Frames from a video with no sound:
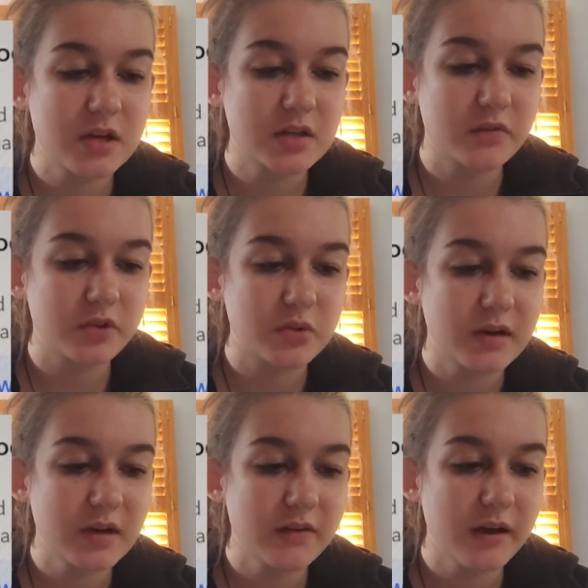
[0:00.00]
sold for
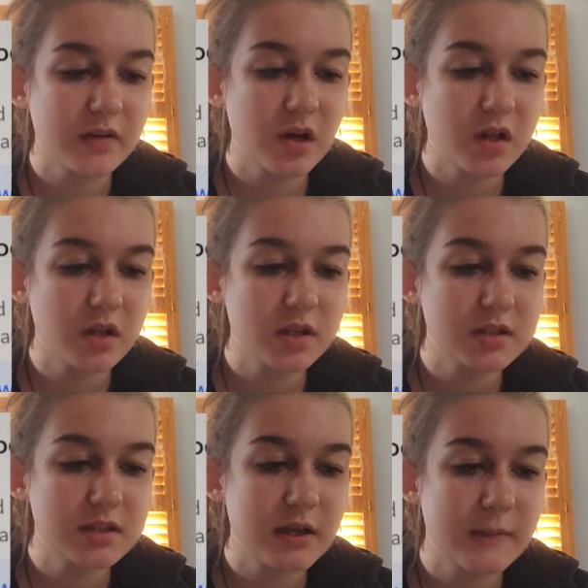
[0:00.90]

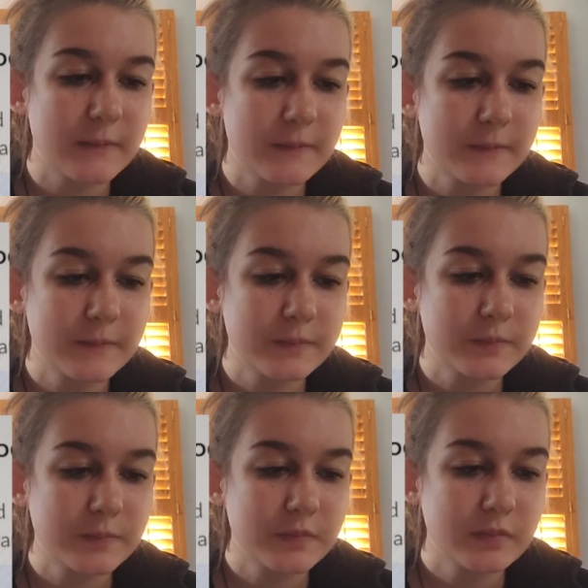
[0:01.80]
$25.
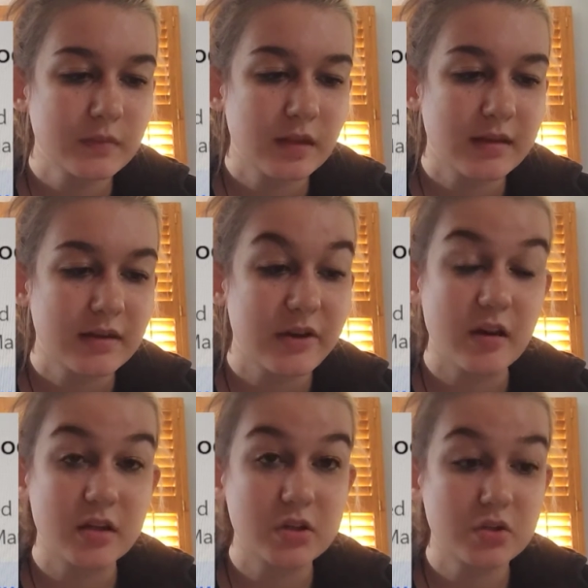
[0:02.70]
Now I
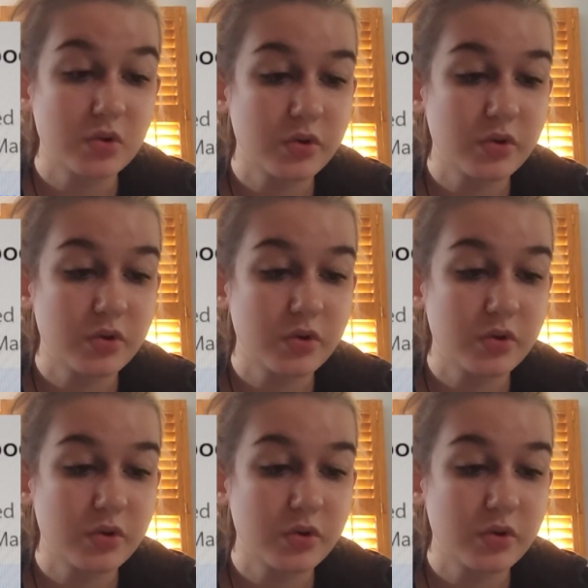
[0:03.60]
gotta scroll